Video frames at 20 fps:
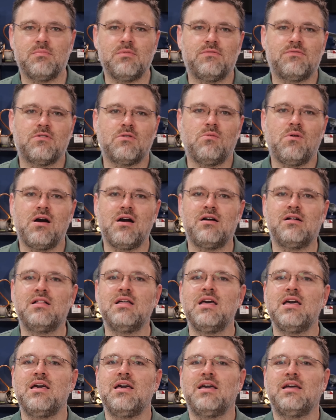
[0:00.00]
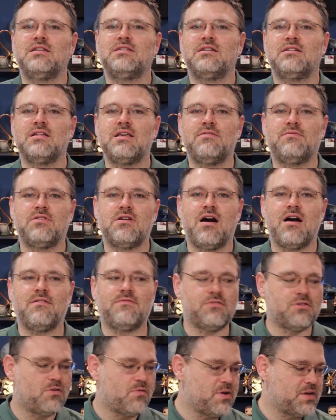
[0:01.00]
I mean, for a while, Intel even
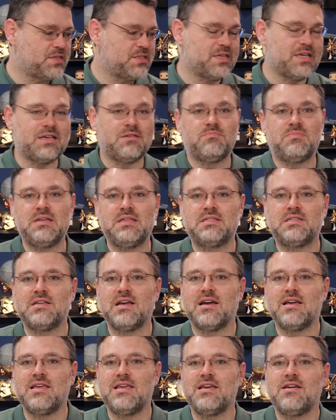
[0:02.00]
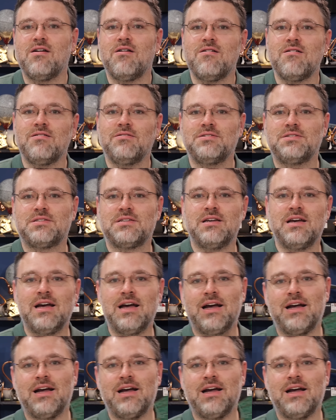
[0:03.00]
offered QuickSync PCIe cards